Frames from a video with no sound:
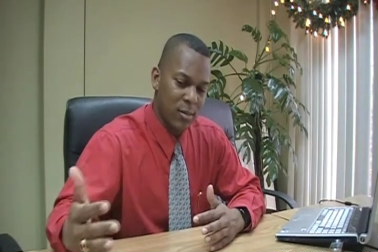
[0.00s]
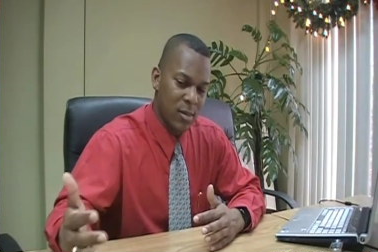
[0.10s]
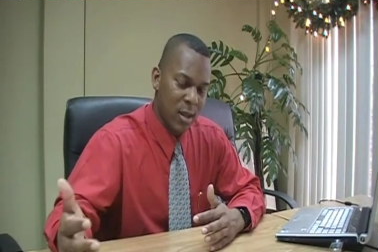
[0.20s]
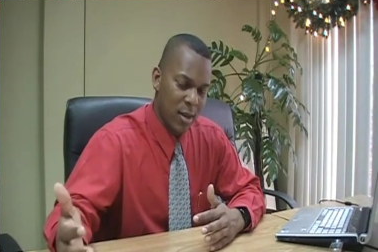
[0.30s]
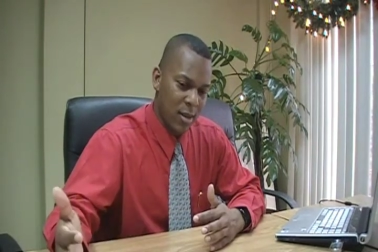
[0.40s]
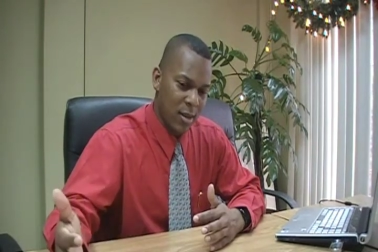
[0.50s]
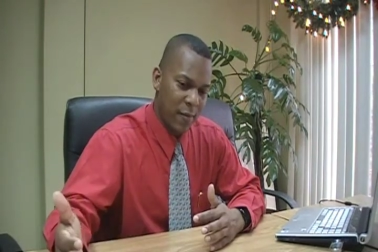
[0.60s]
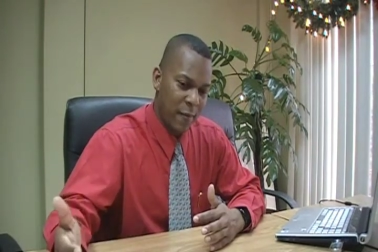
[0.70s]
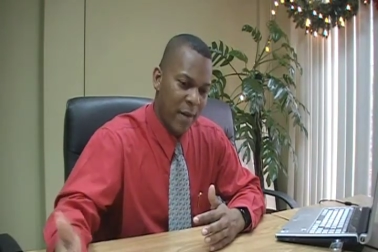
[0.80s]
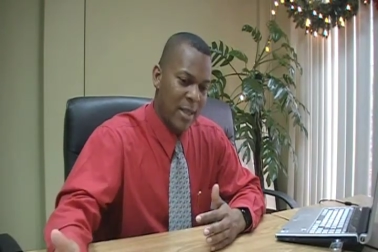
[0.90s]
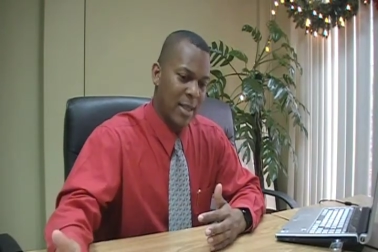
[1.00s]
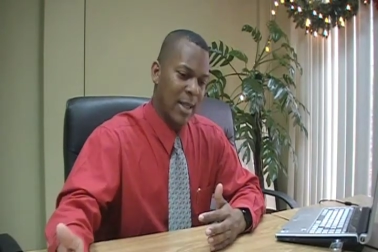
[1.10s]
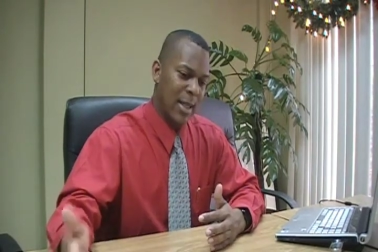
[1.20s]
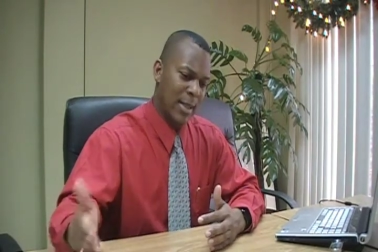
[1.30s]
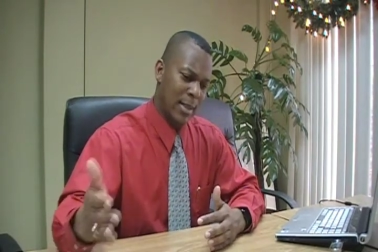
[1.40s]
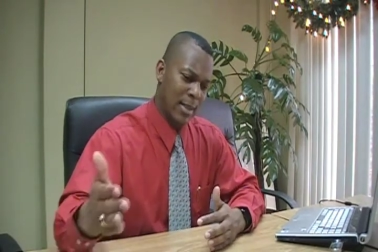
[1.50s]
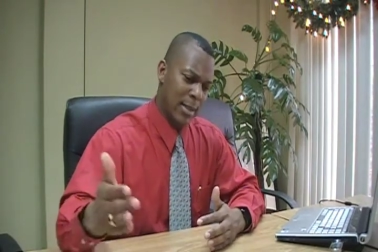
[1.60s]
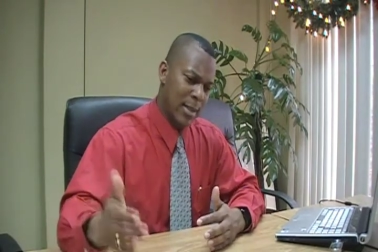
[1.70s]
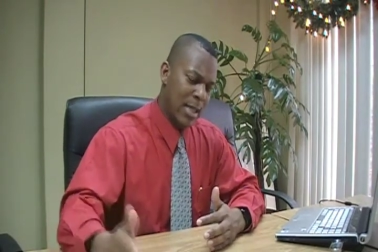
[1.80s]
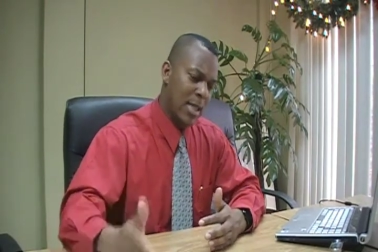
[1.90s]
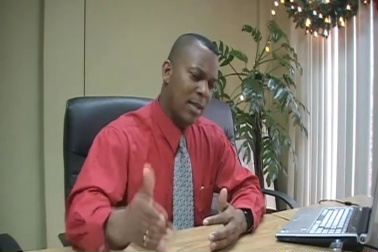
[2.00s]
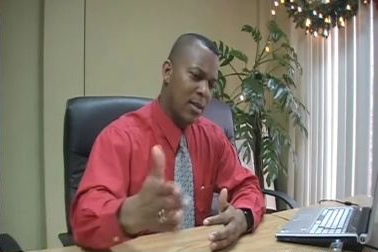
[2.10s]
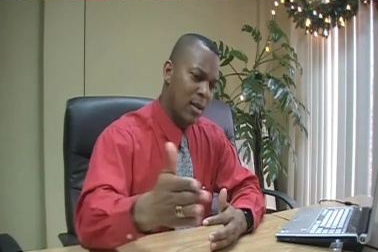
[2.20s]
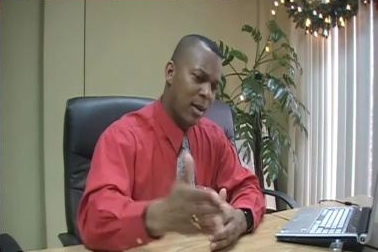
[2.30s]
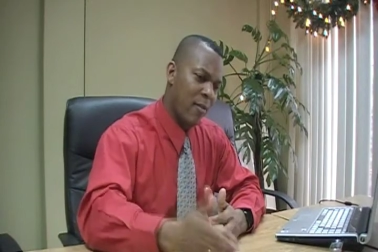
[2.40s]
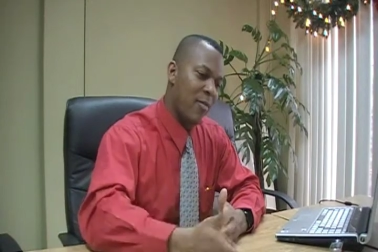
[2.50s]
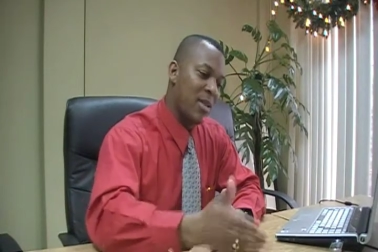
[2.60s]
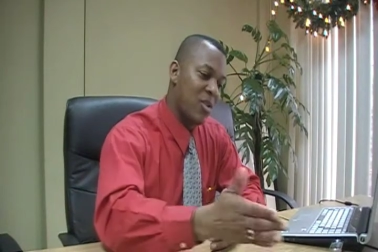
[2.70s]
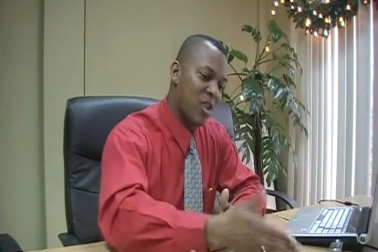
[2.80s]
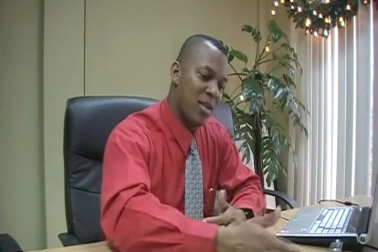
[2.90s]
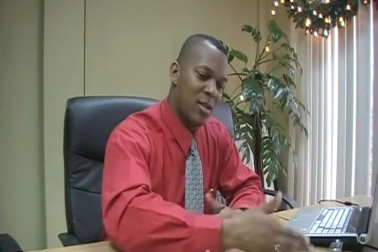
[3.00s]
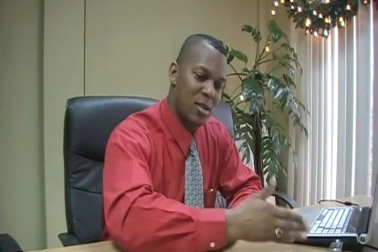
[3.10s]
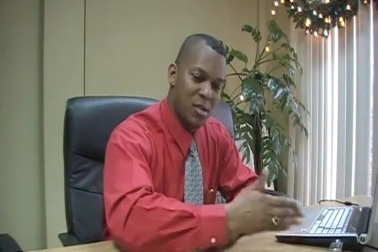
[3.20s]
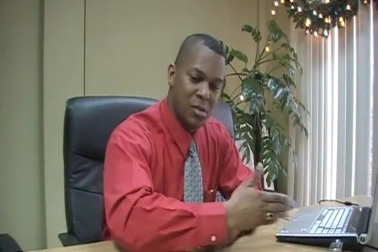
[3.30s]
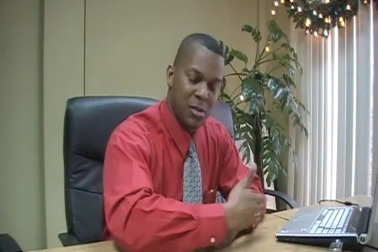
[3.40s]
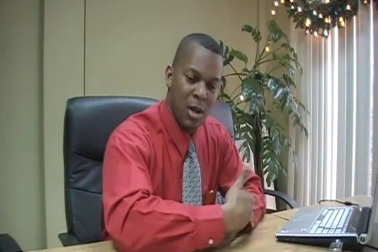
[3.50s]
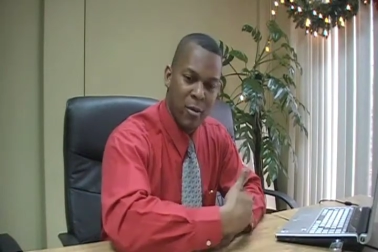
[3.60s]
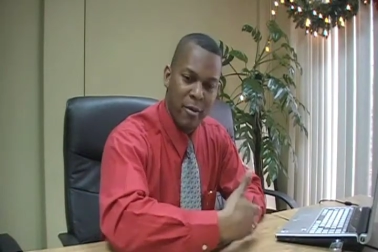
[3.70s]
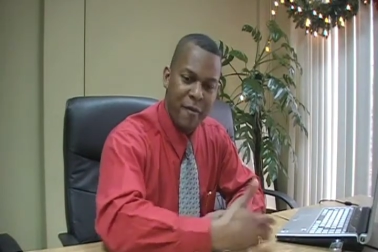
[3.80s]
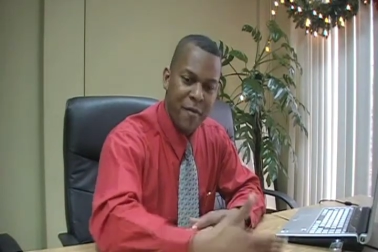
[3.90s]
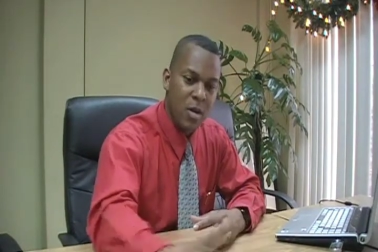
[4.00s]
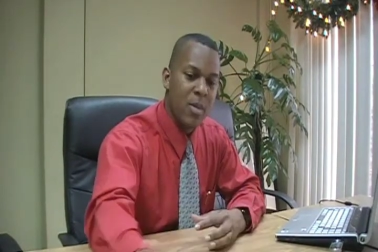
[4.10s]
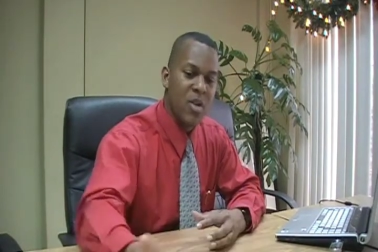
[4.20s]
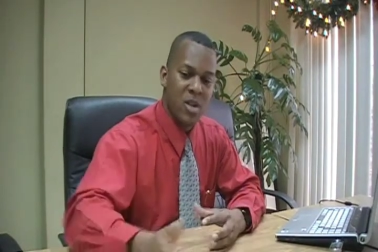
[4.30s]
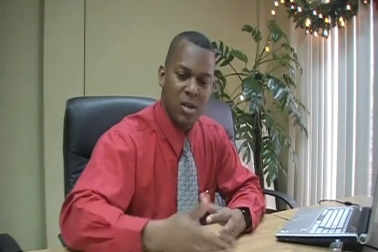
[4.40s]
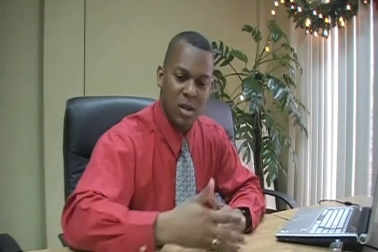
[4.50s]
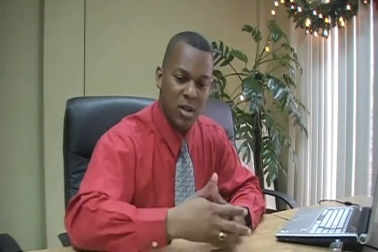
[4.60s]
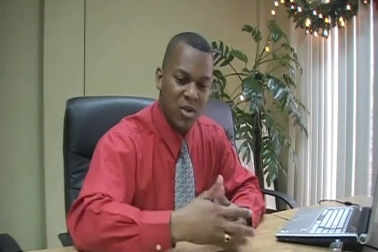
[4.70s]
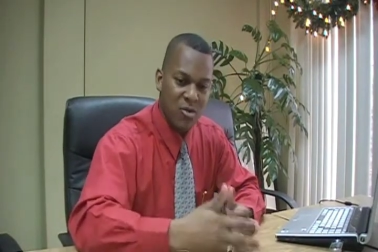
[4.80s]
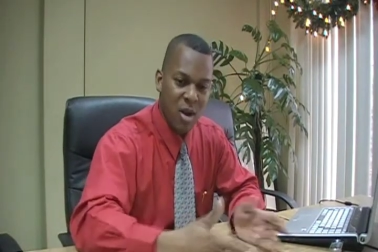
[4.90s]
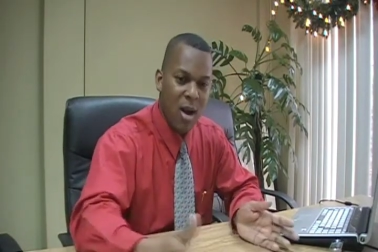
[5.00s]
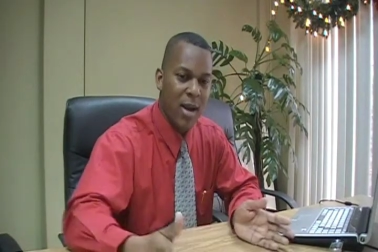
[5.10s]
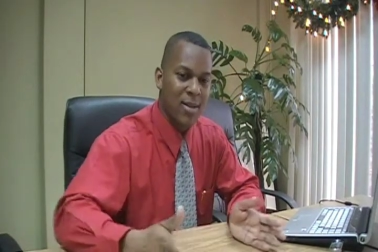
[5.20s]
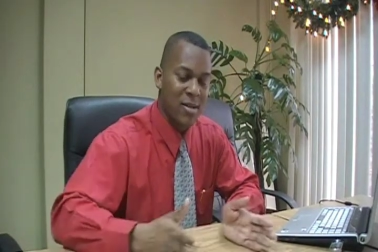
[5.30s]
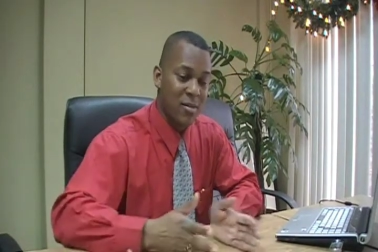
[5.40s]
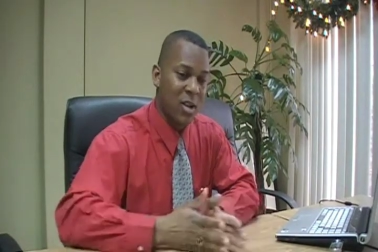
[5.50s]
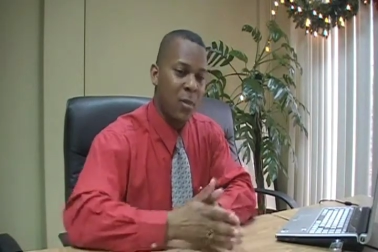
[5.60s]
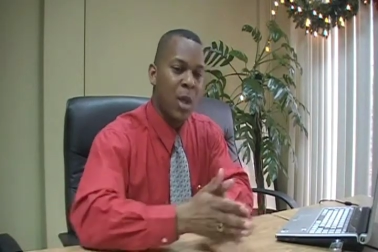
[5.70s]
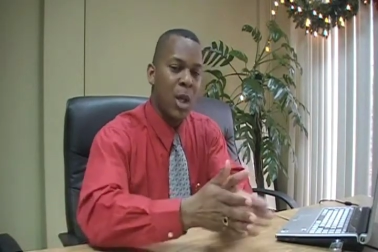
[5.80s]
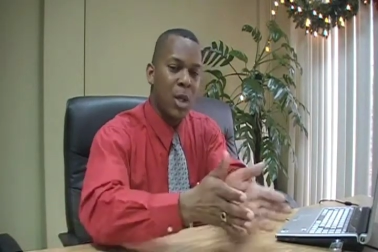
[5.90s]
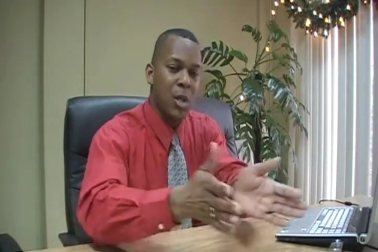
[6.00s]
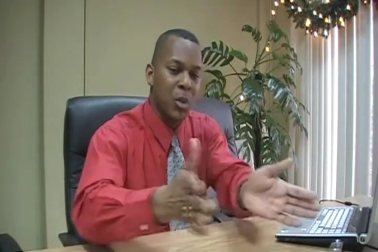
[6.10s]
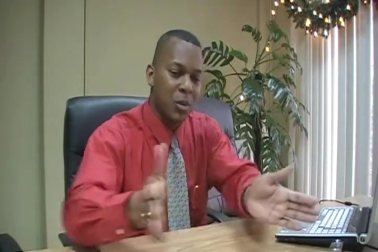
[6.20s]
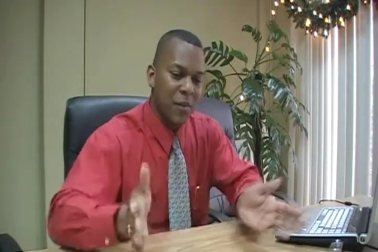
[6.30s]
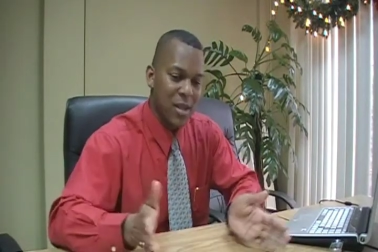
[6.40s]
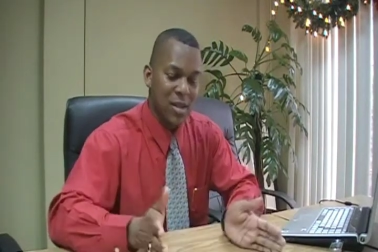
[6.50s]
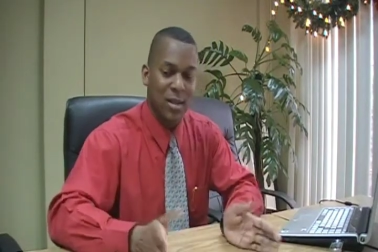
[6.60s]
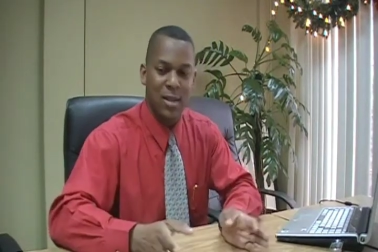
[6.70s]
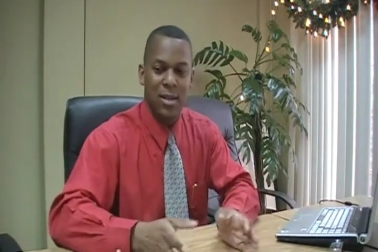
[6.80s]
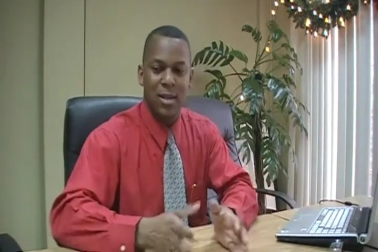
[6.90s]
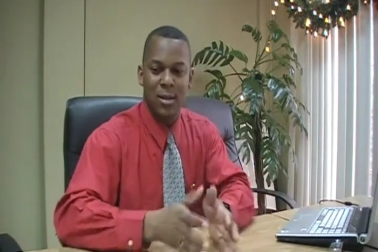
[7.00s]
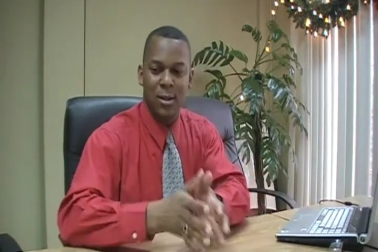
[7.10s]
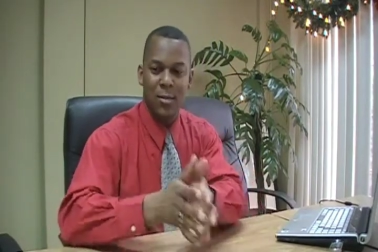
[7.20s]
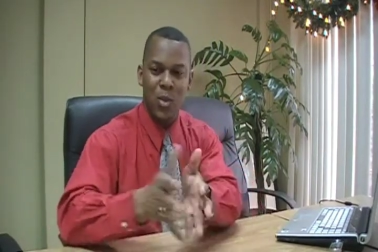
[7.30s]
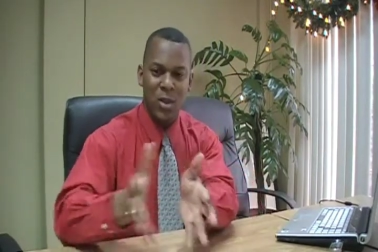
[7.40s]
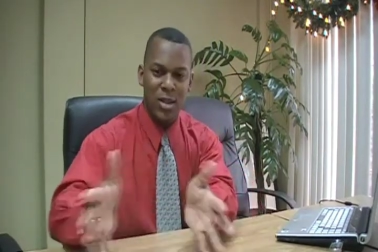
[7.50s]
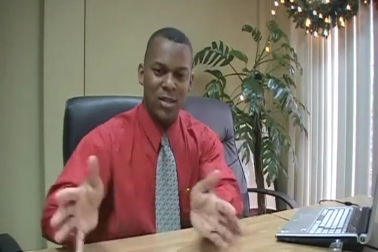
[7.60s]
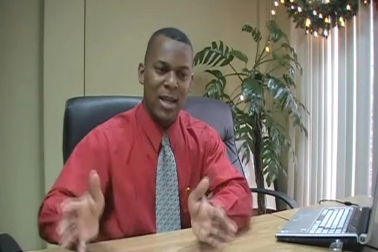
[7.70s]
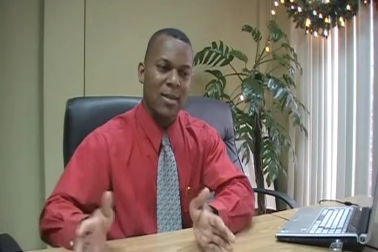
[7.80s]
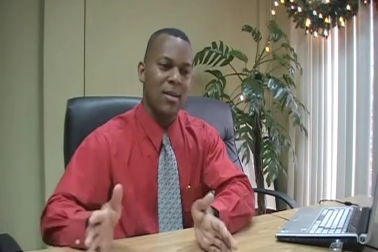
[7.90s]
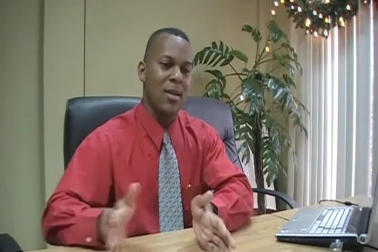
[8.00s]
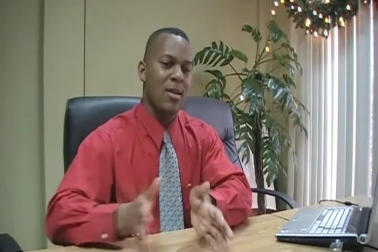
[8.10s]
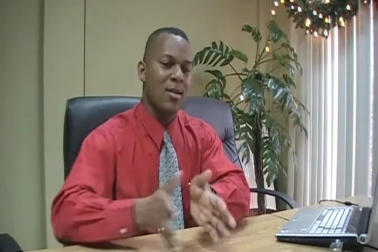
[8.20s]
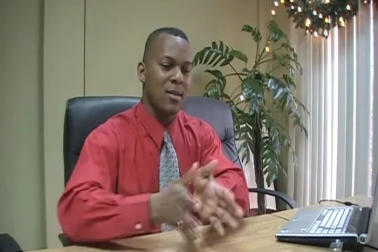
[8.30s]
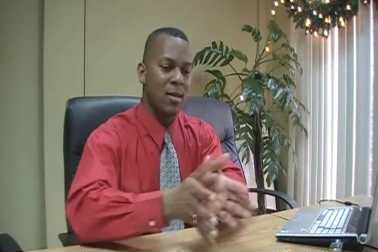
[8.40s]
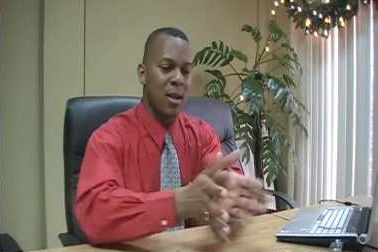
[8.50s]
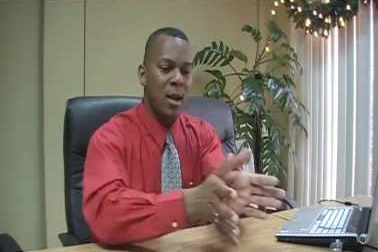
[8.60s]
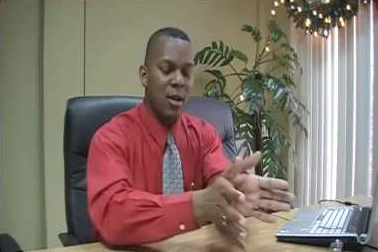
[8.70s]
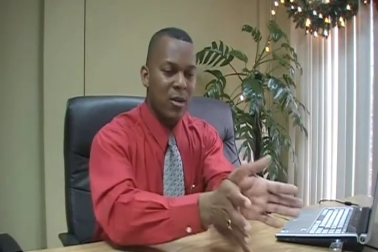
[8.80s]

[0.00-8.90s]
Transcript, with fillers: the, the funding and the need and the government agenda to refurbish and to construct and develop youth facilities and community centers and mm-hmm.